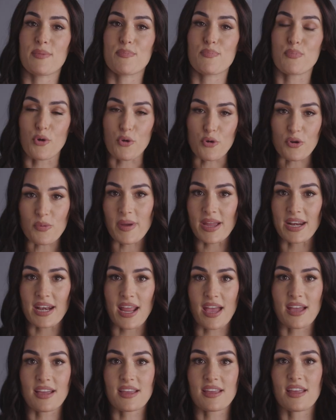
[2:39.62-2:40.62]
broke my
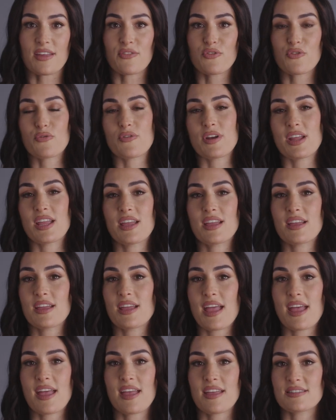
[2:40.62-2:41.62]
neck in the
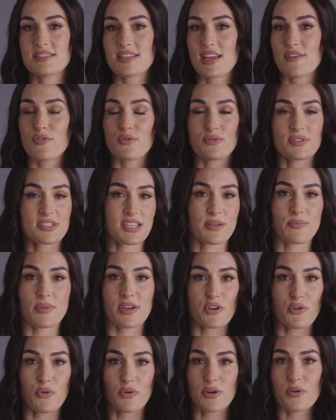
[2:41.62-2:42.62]
ring and everyone said my
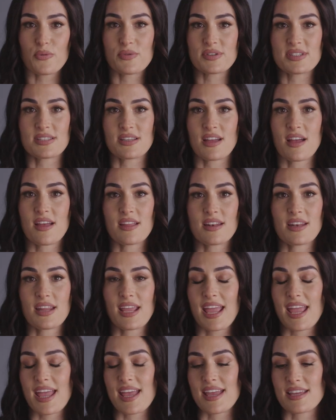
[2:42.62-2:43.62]
career was done.
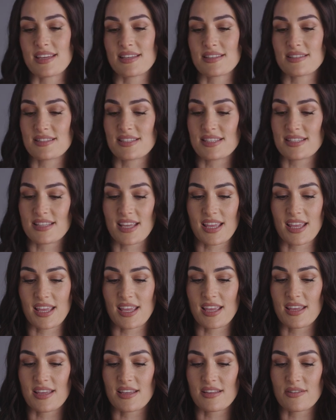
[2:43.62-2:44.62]
And
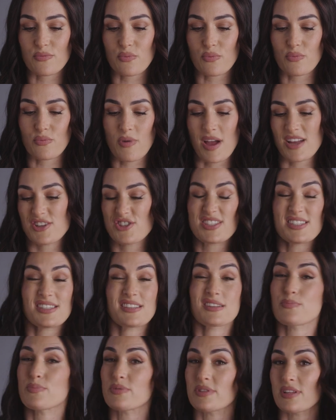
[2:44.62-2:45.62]
I just
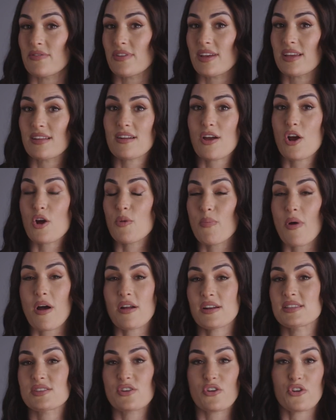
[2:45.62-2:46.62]
didn't believe it. Our
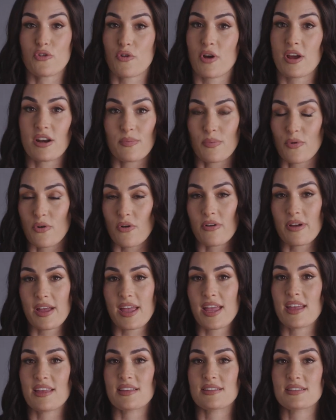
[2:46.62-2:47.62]
bodies are incredible.
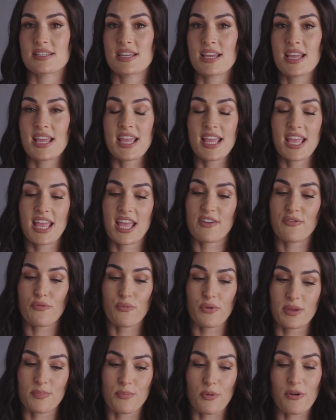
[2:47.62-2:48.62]
And if
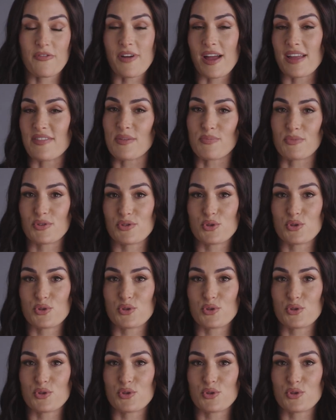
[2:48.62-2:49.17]
we provide them the